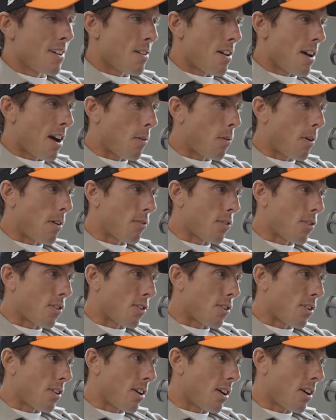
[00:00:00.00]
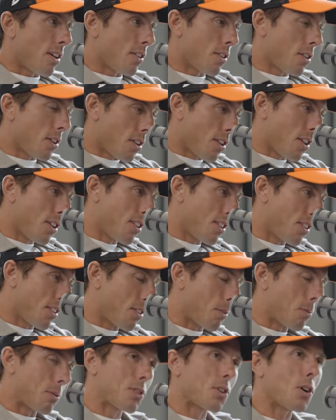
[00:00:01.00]
However,
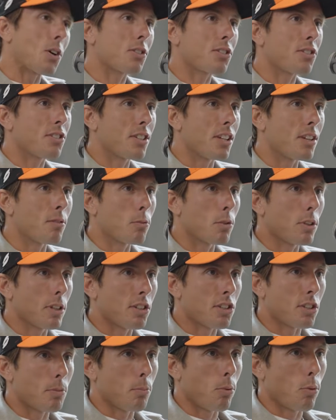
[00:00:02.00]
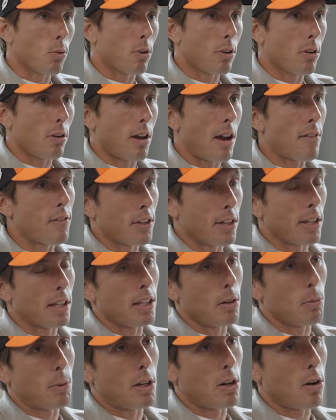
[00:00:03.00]
the results didn't really support everything
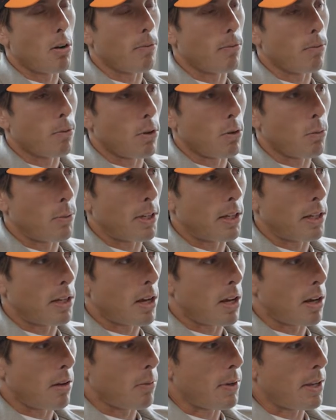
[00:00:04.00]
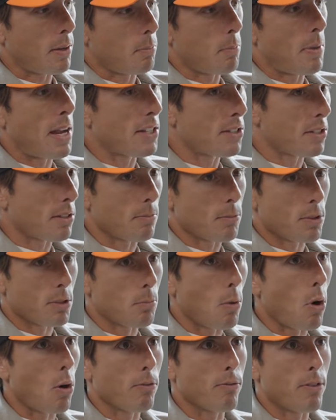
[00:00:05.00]
that we'd hoped for. We made some
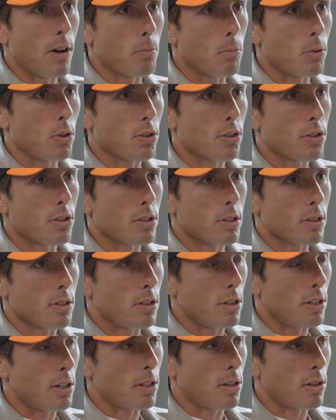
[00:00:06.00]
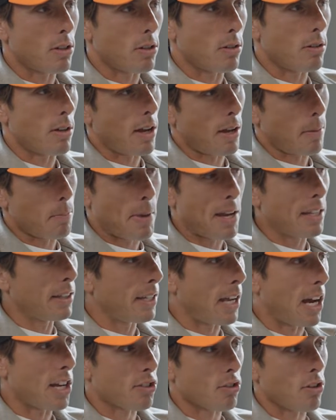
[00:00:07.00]
small fumbles, and
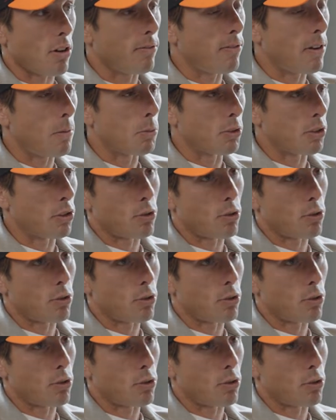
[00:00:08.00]
mainly I saw fumbles